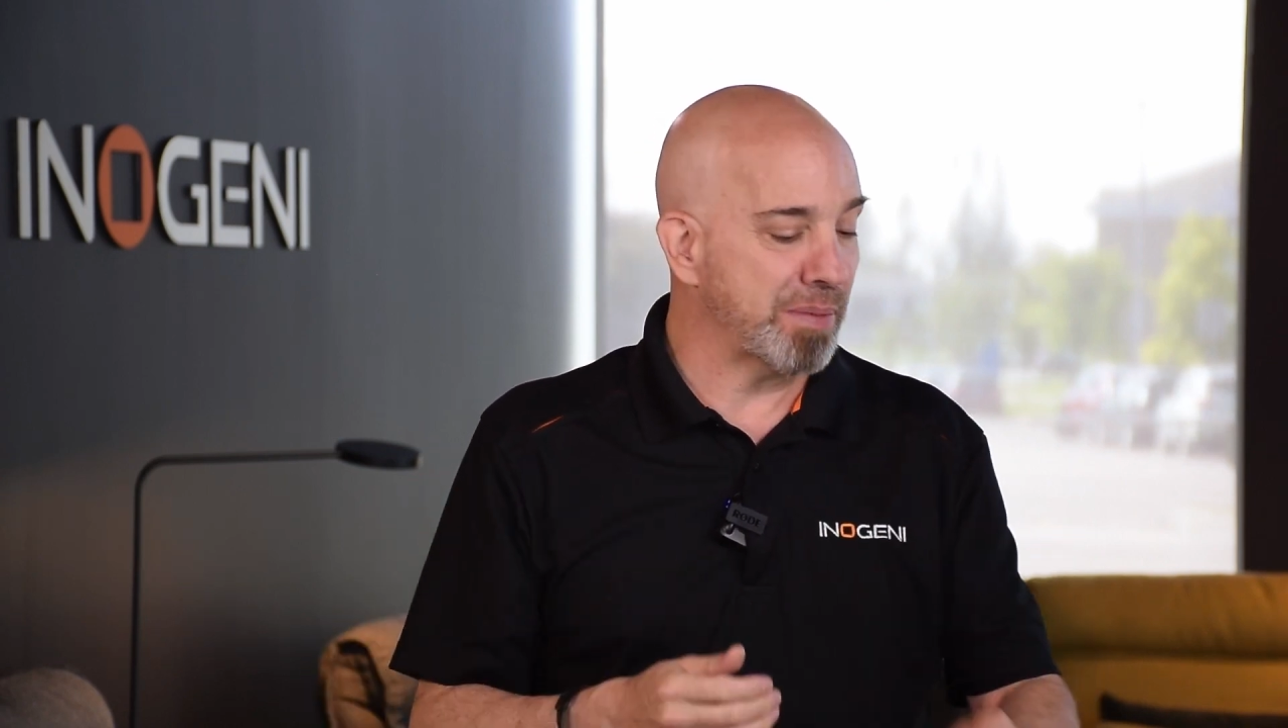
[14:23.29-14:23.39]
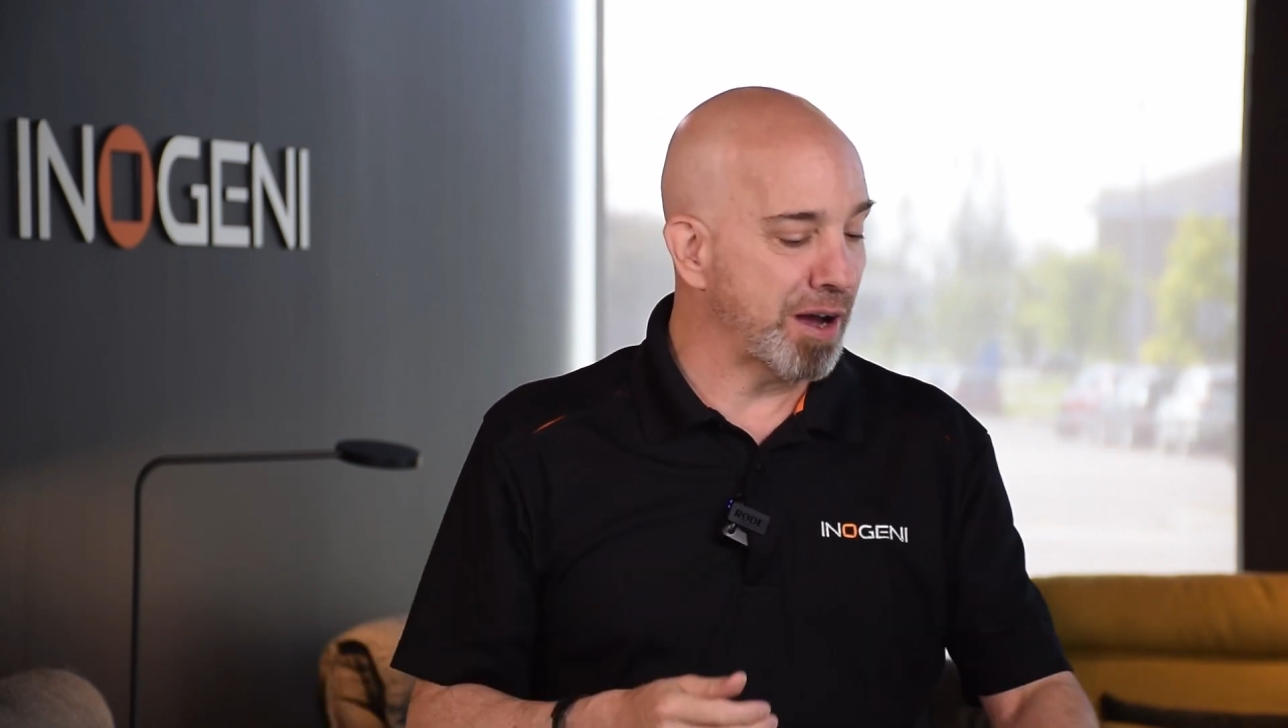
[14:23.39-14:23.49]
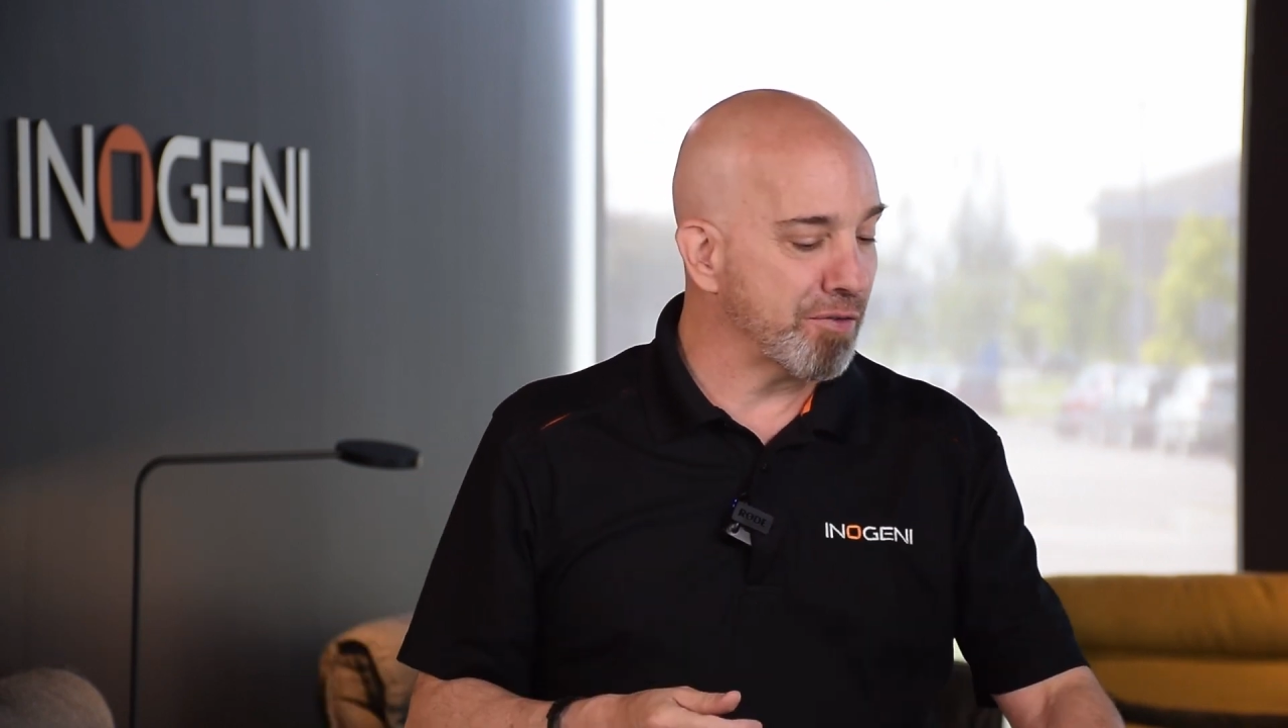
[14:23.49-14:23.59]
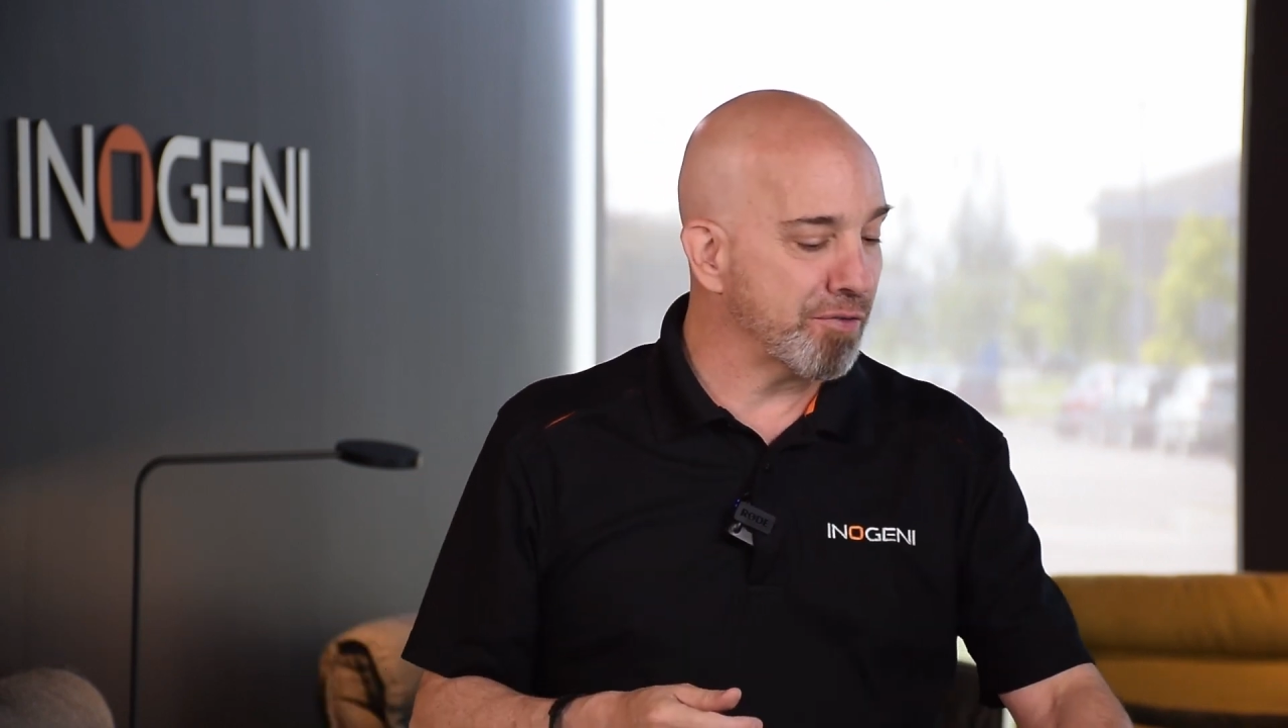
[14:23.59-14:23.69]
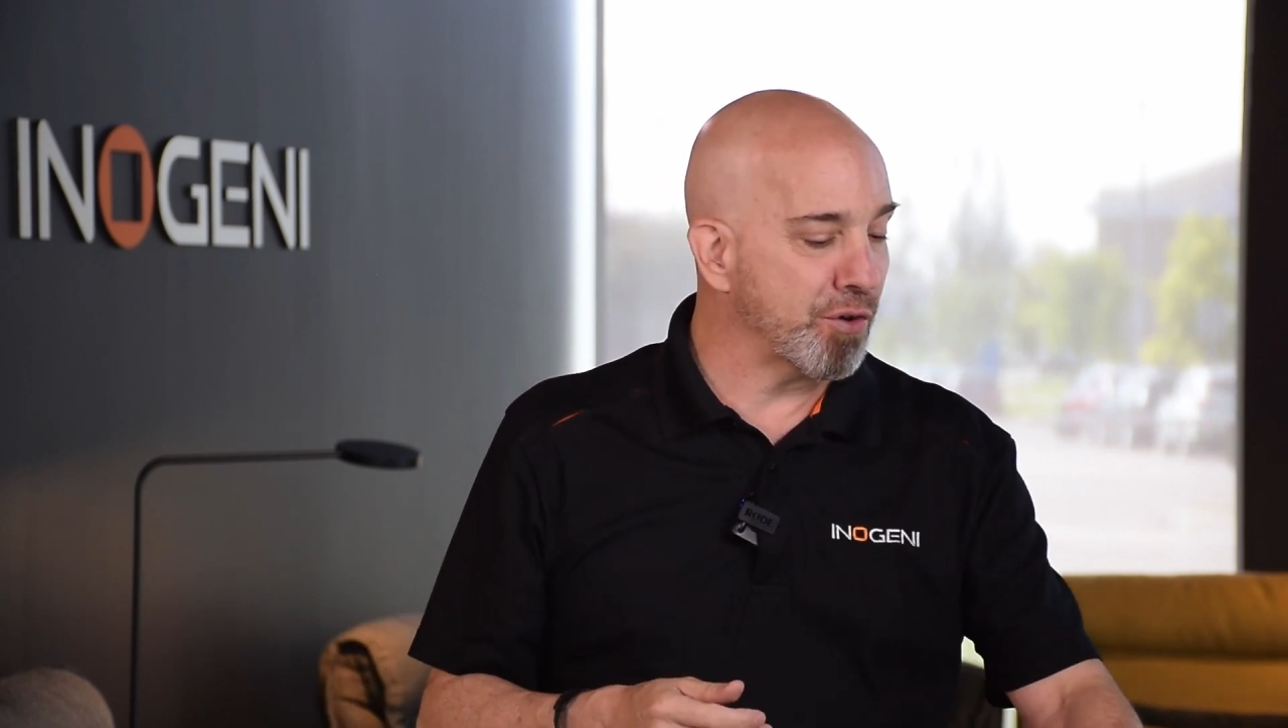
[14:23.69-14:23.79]

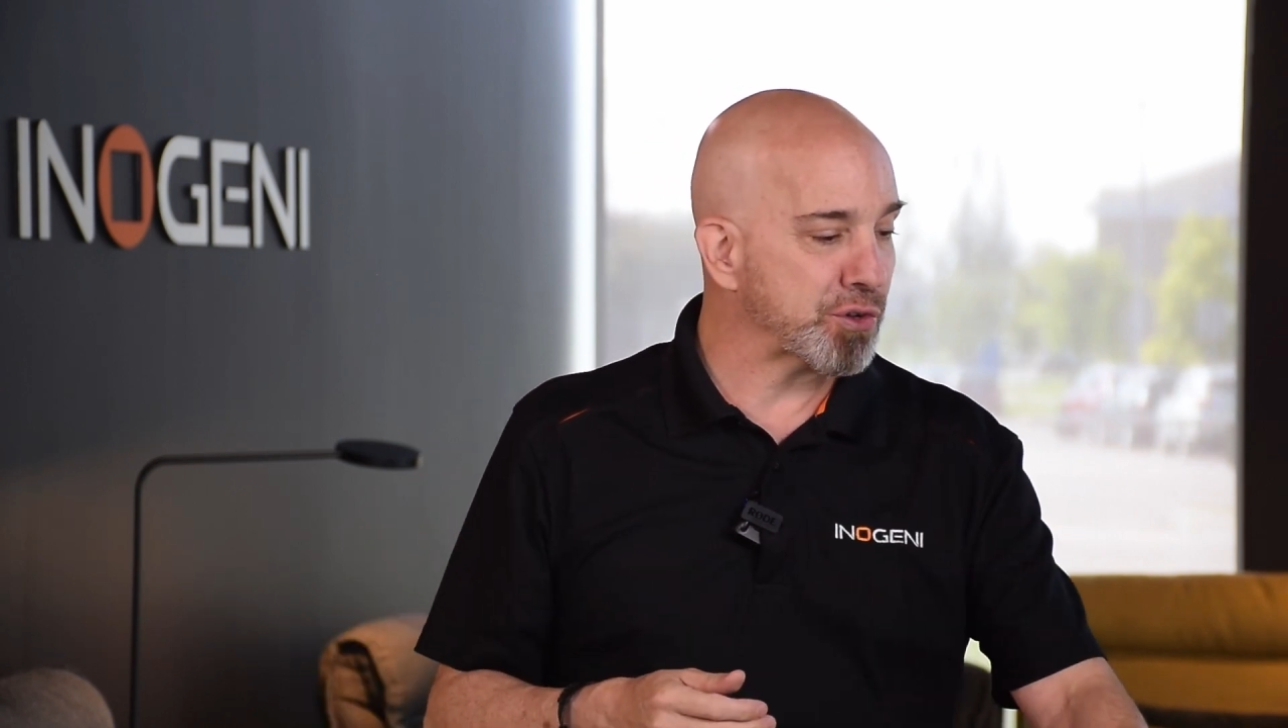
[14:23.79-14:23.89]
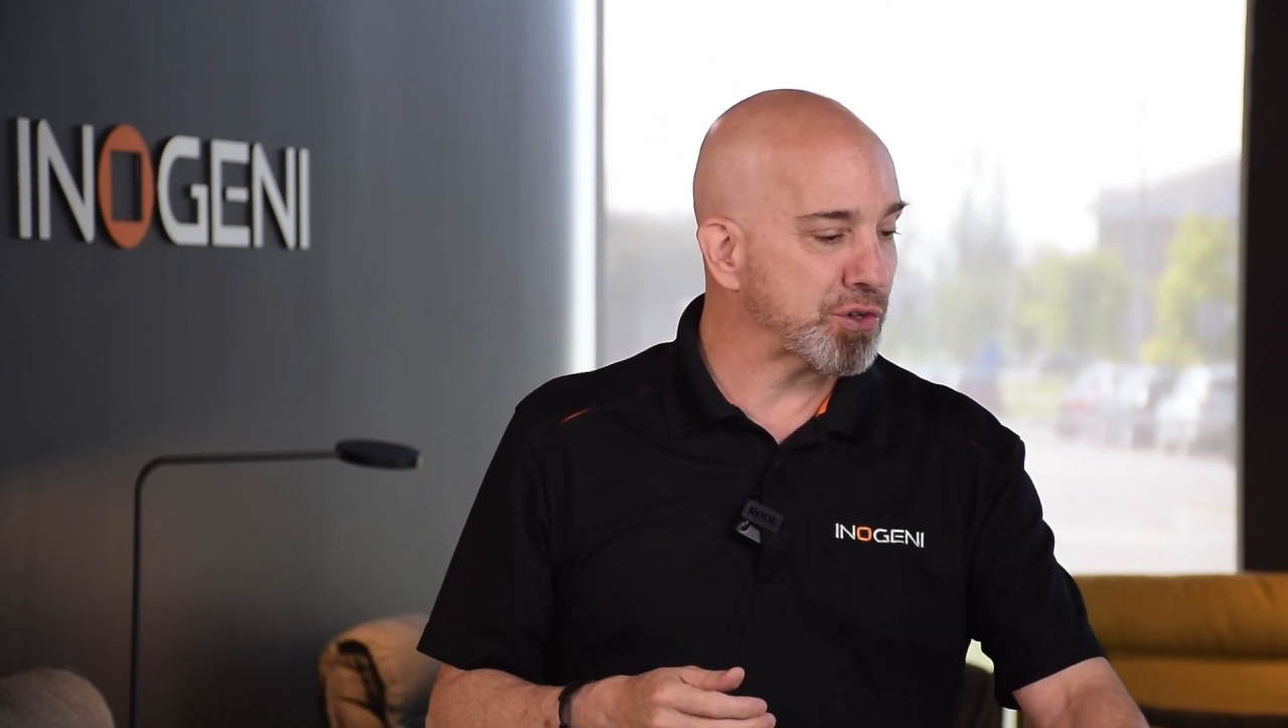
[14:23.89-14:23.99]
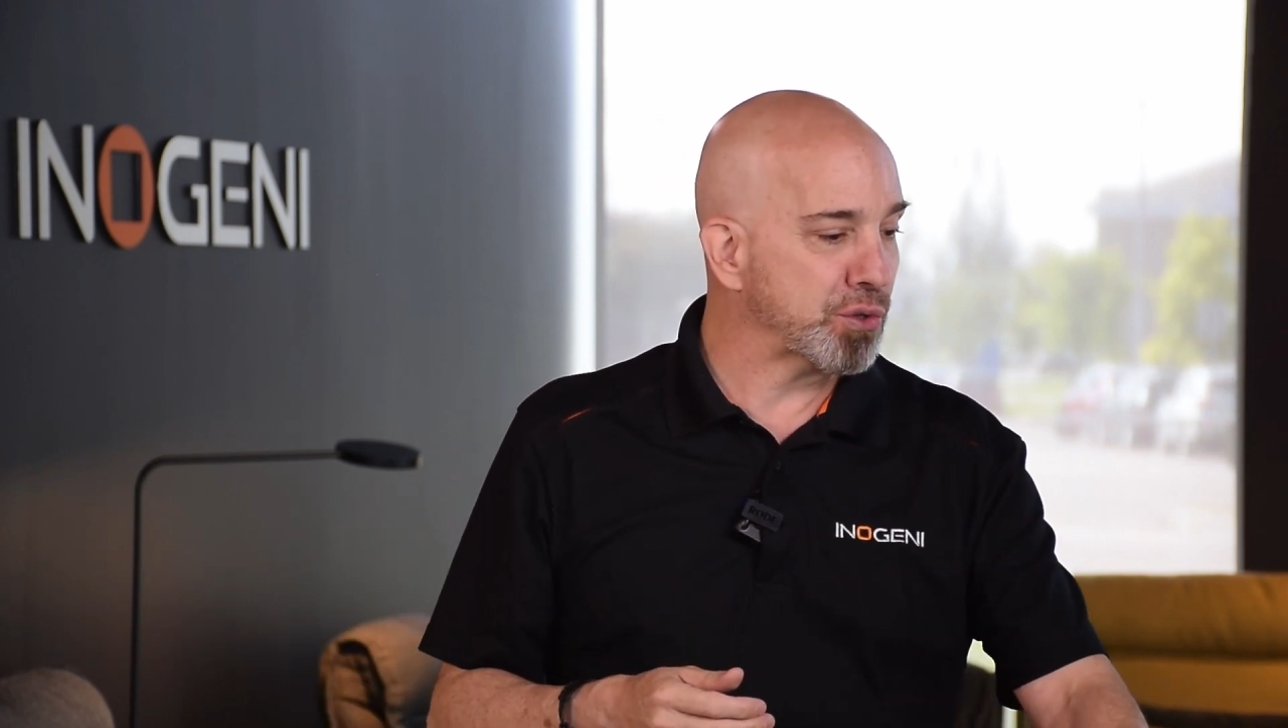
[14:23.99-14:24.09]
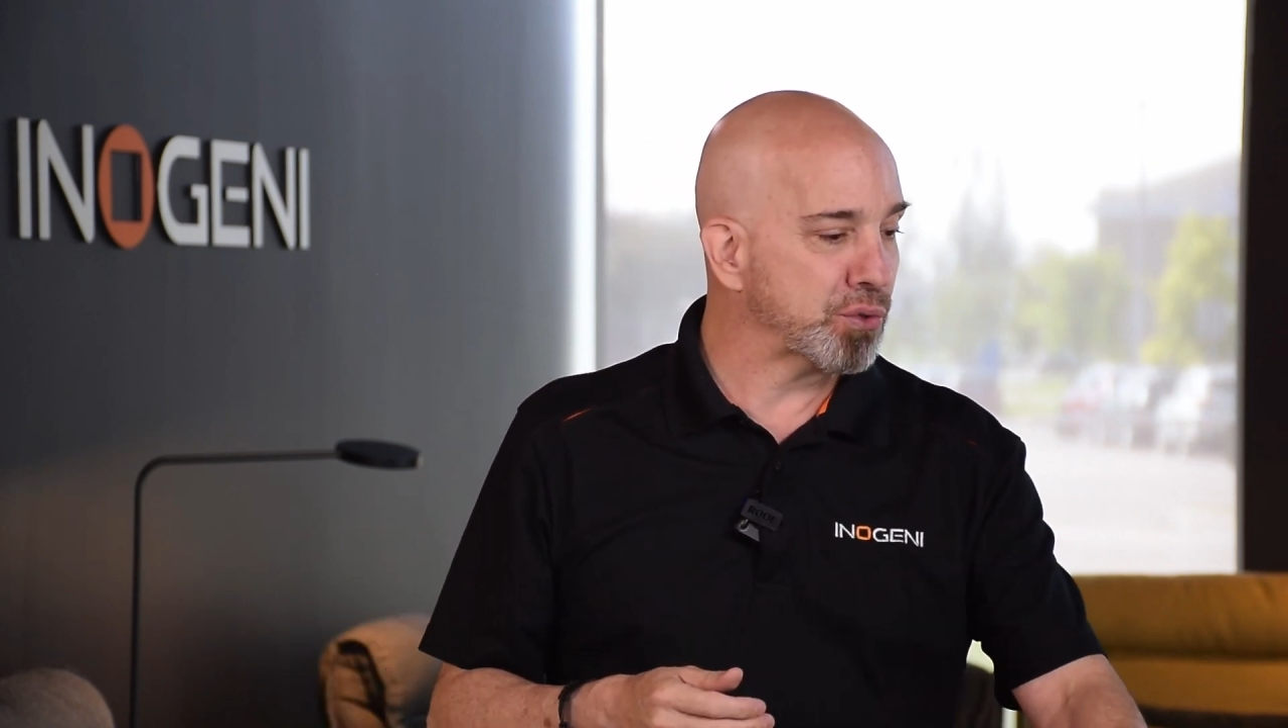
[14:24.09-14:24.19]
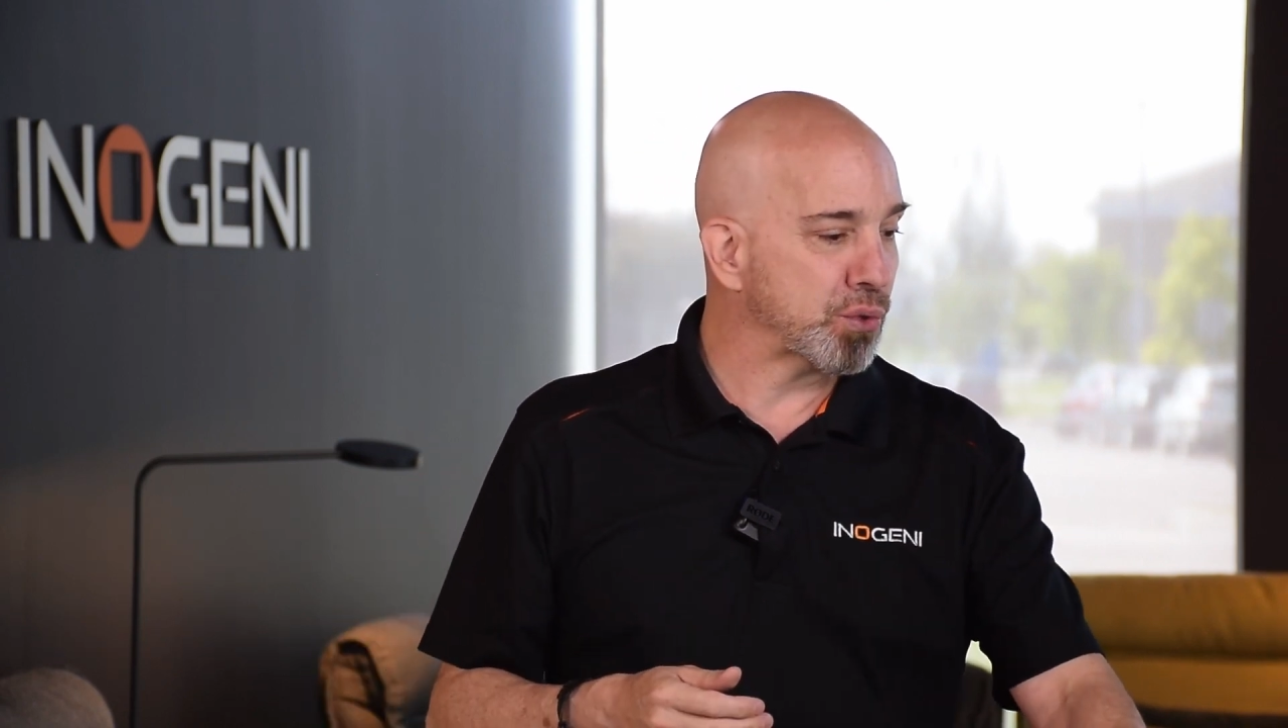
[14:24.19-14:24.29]
always works.